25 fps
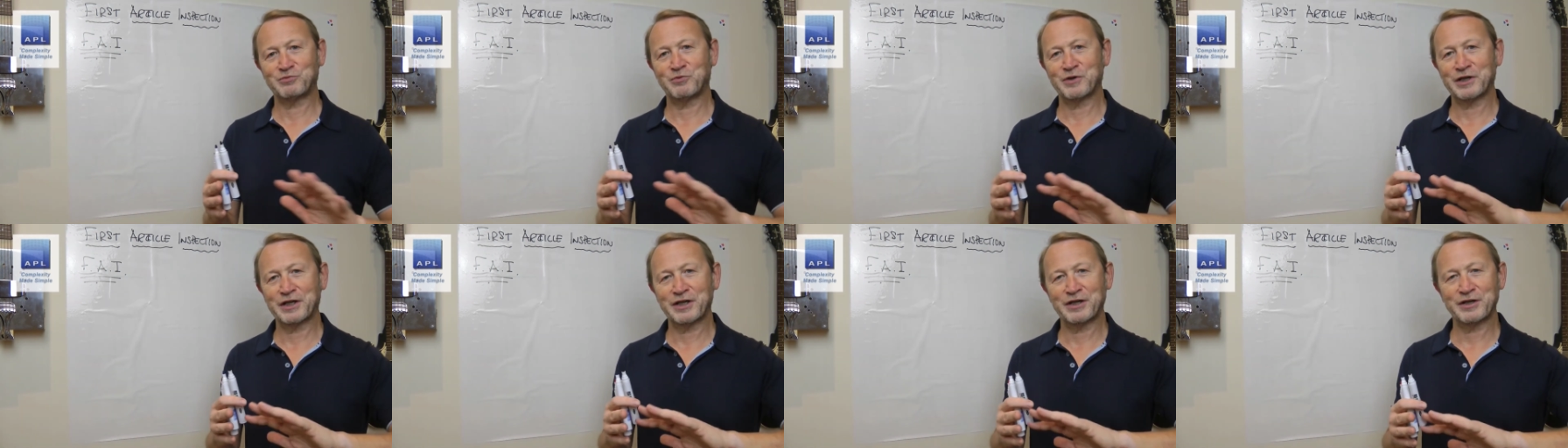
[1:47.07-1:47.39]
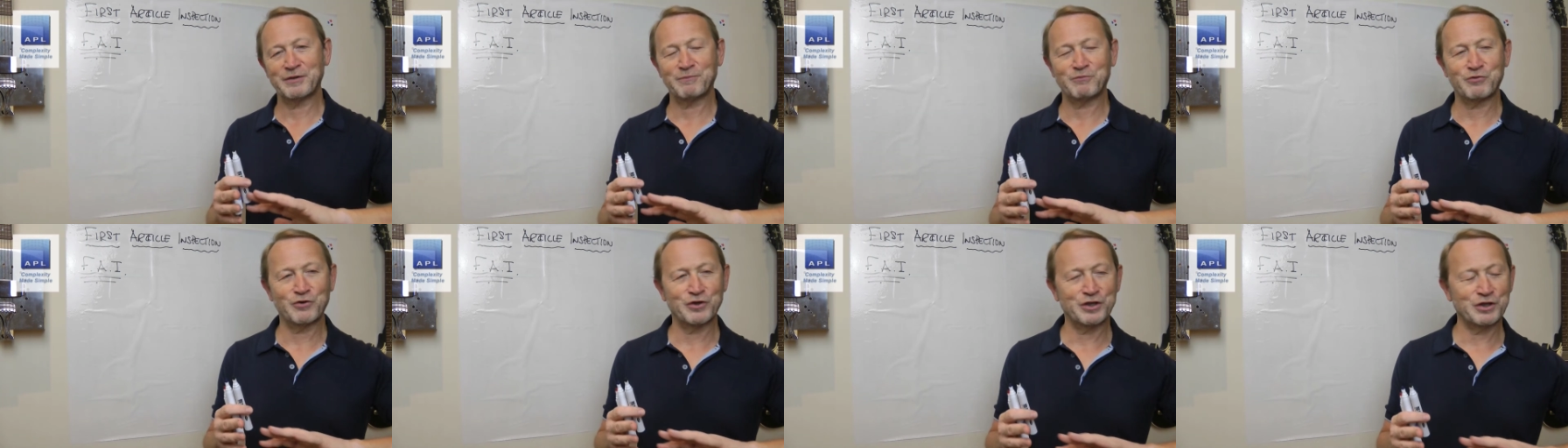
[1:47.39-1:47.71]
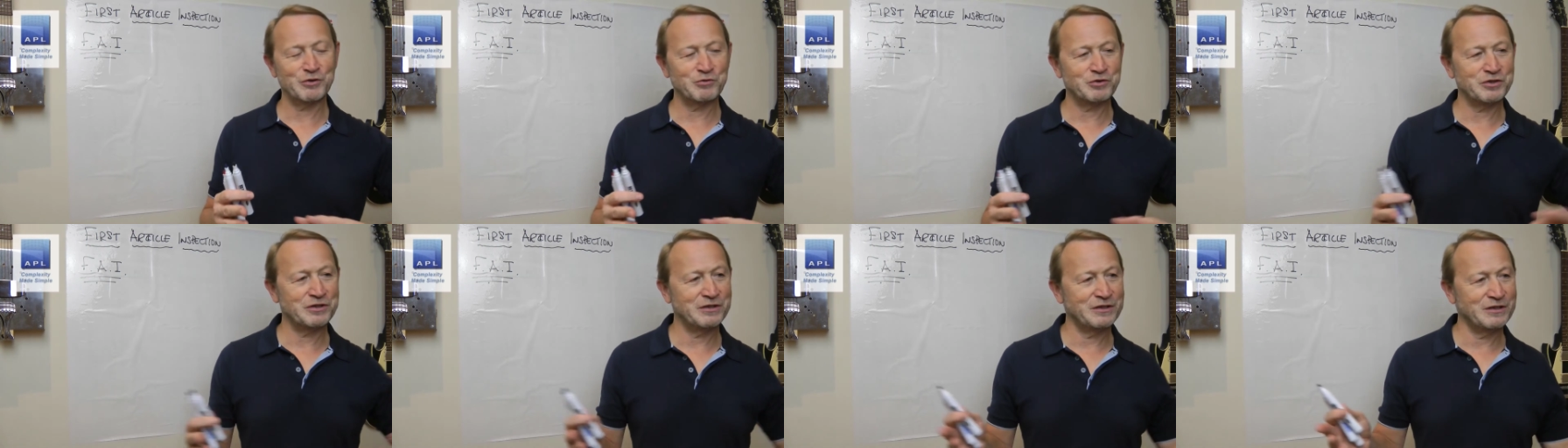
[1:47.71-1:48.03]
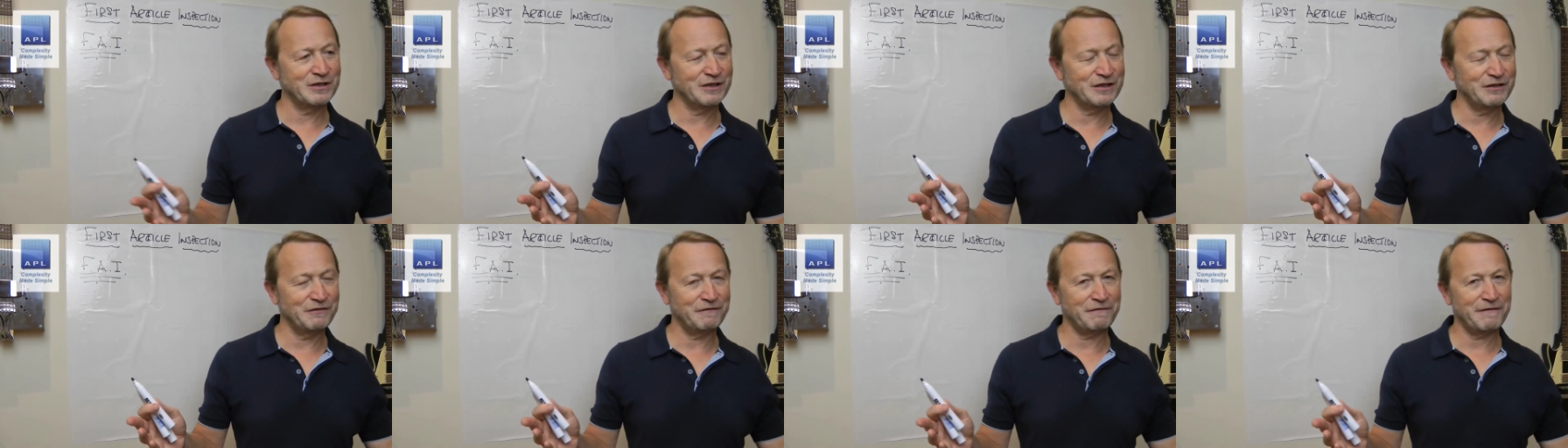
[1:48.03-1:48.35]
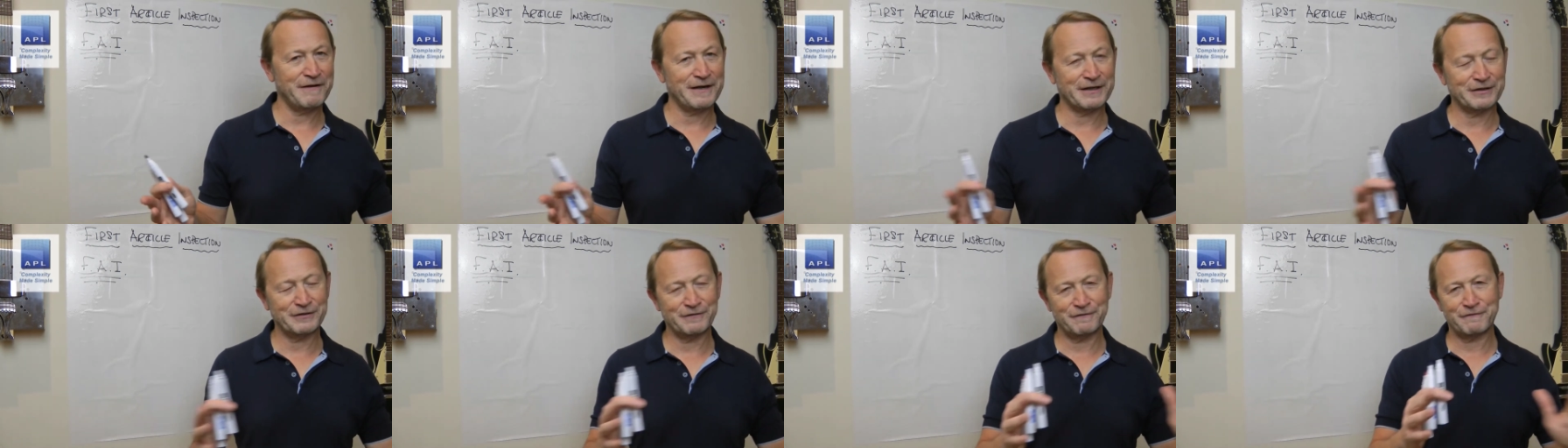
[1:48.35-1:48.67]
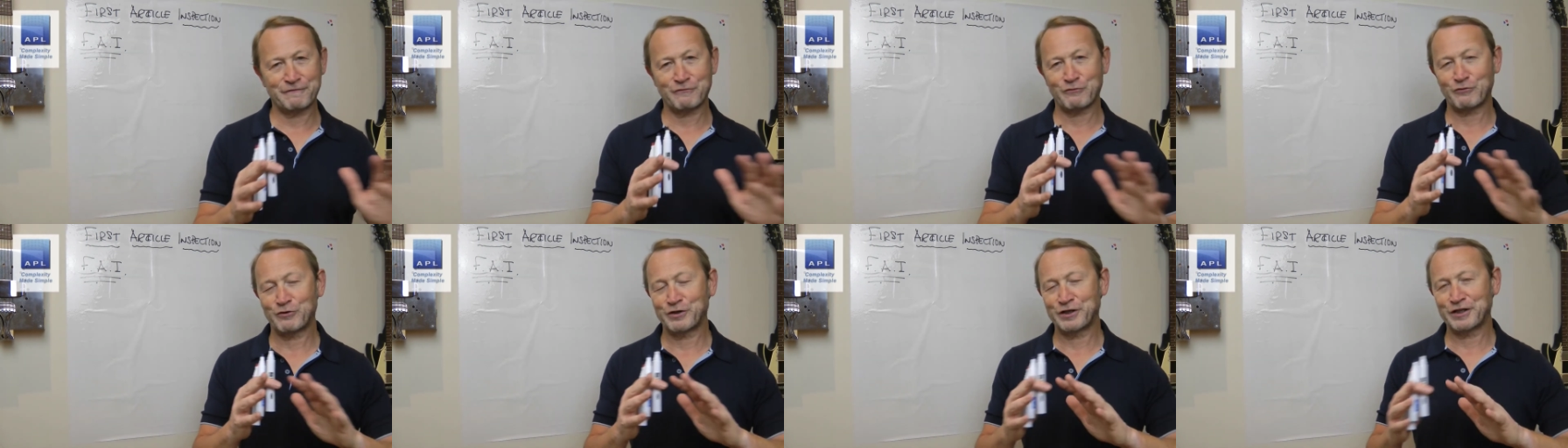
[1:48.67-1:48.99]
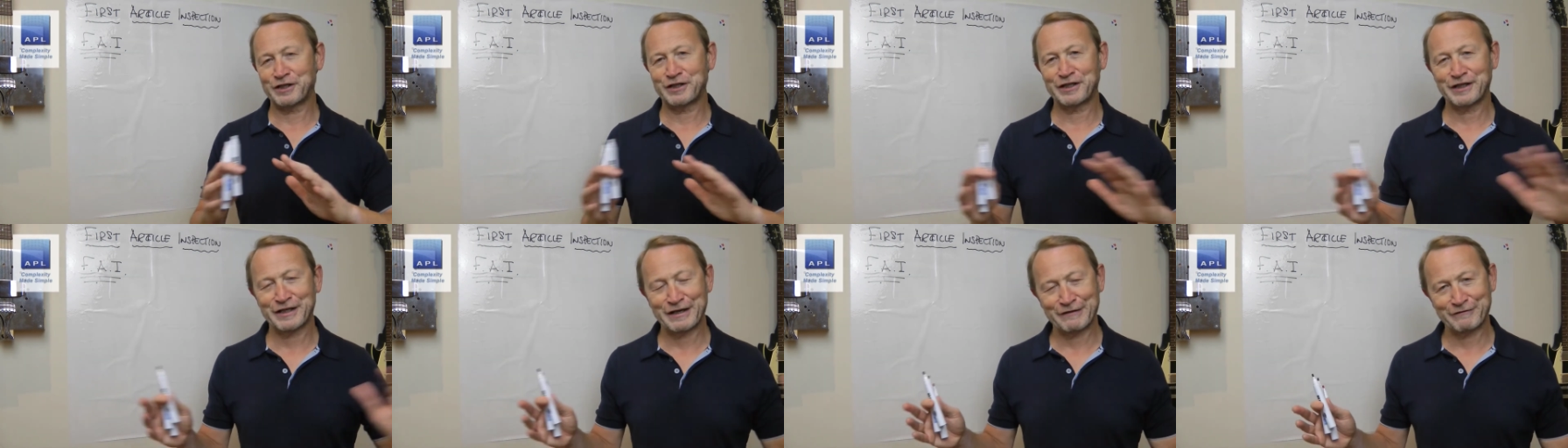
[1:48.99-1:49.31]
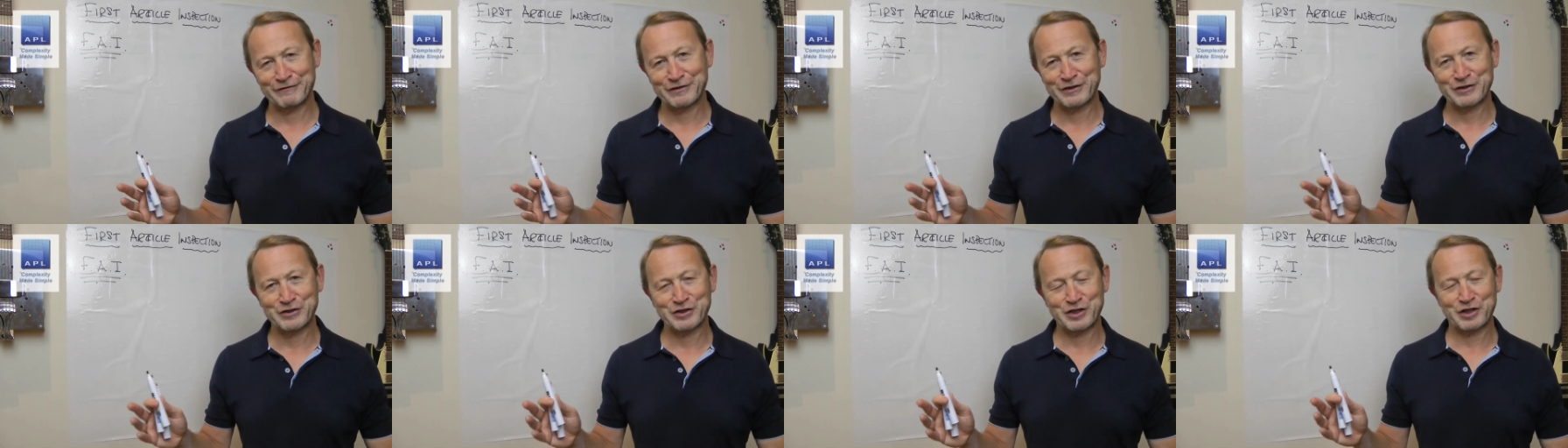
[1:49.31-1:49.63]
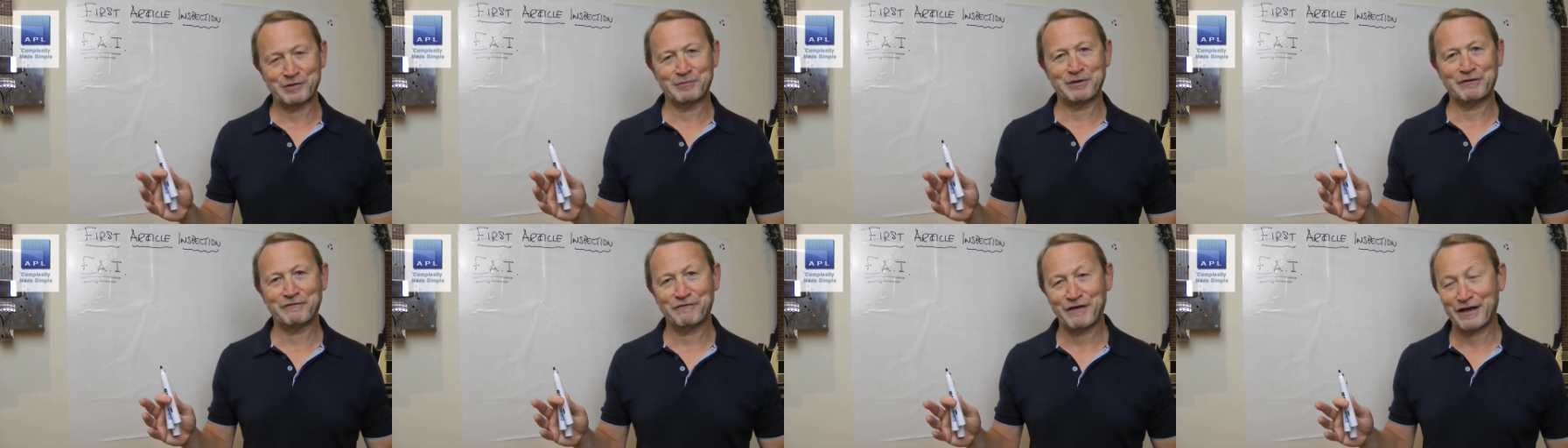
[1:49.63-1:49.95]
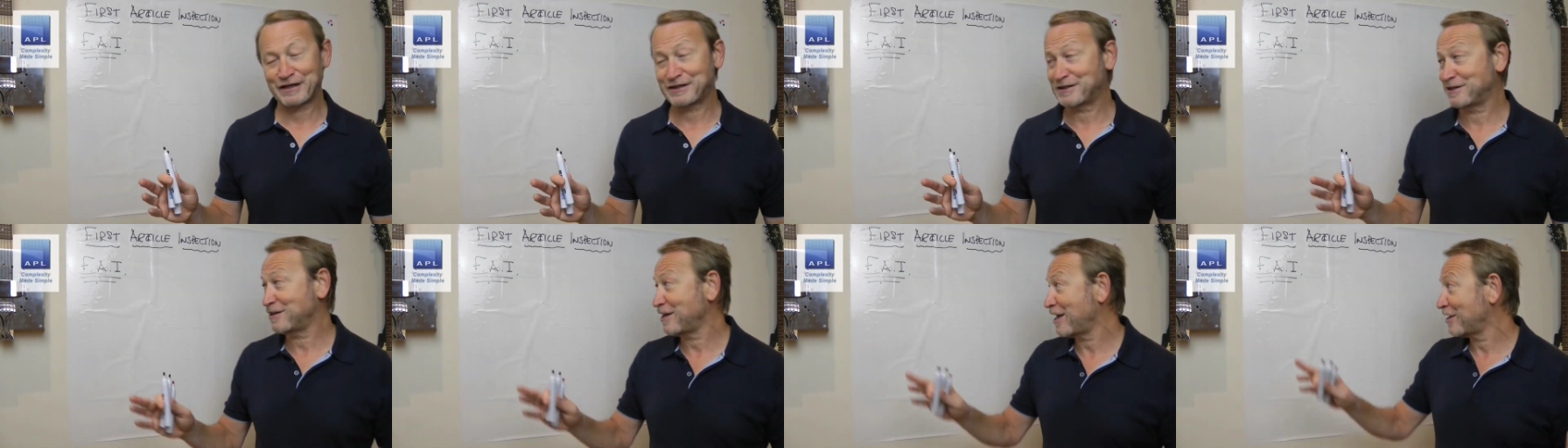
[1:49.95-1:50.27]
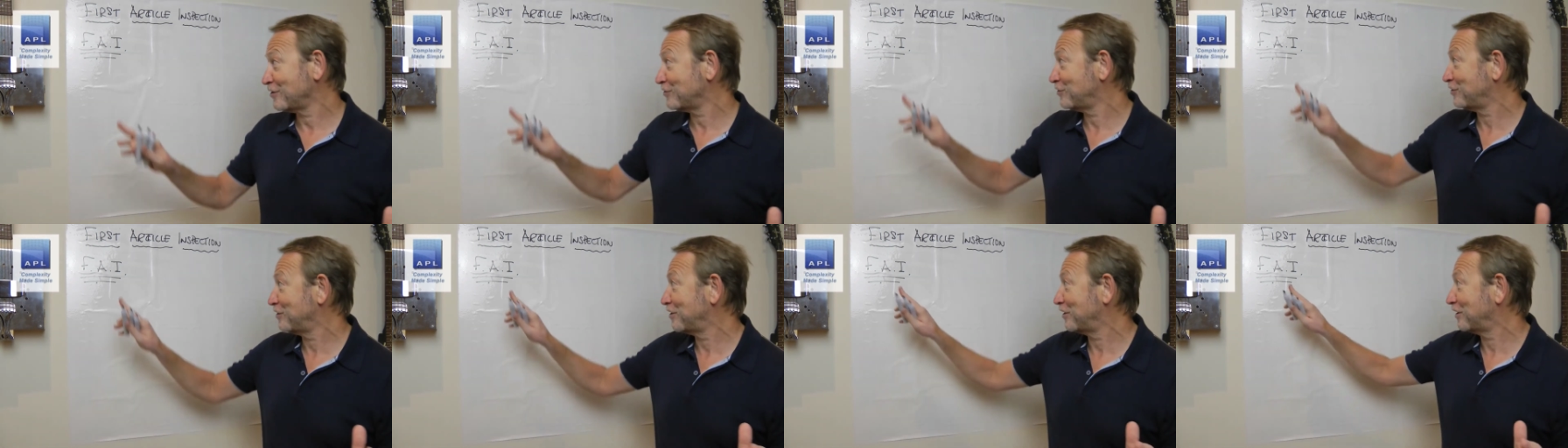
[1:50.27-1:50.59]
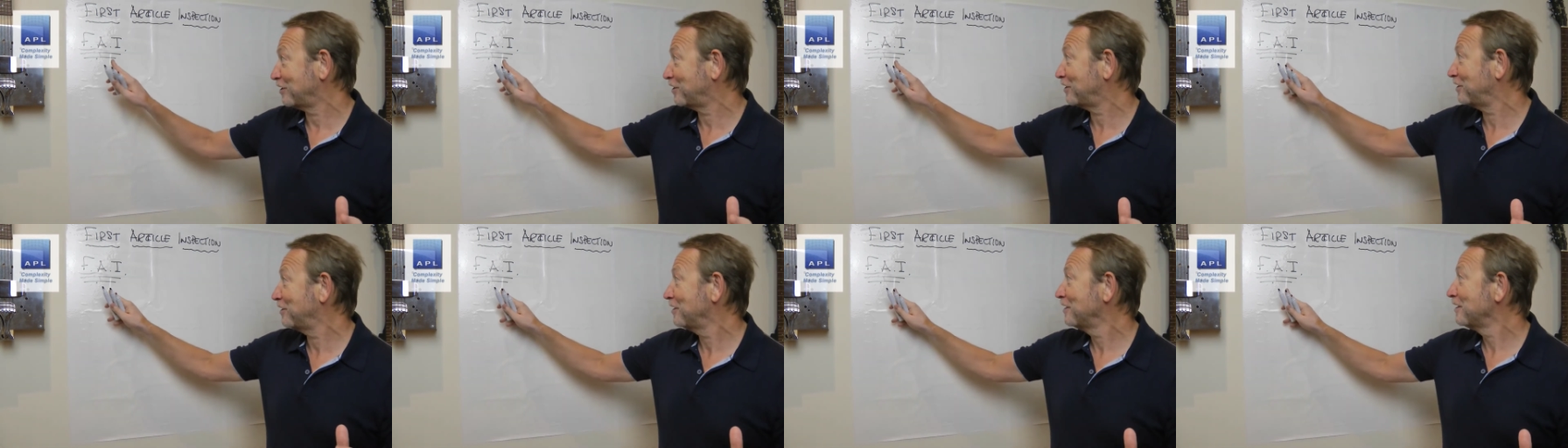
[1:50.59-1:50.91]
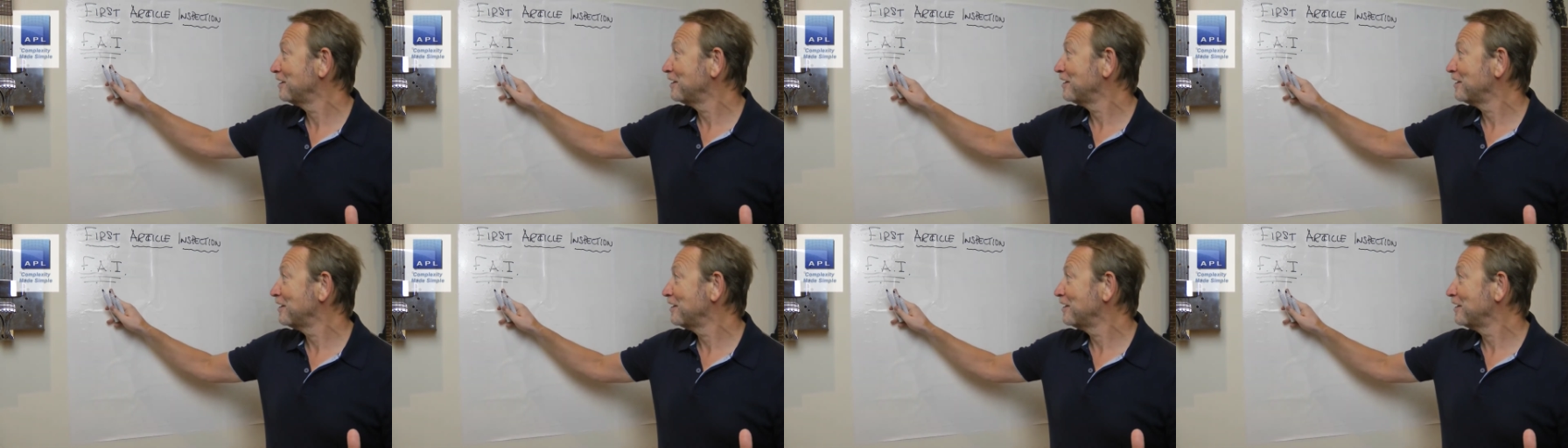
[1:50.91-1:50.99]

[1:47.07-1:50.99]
we're going to produce defect free, and everything's going to be fantastic.